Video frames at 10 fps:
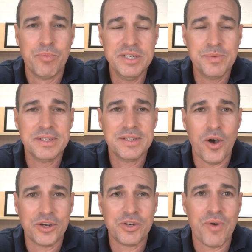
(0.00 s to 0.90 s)
Brisbane's
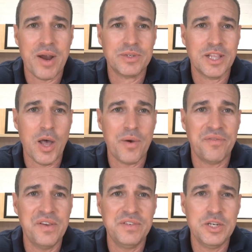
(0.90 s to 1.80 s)
auction rate was low
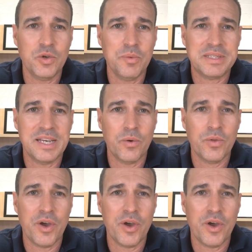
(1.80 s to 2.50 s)
at 52%,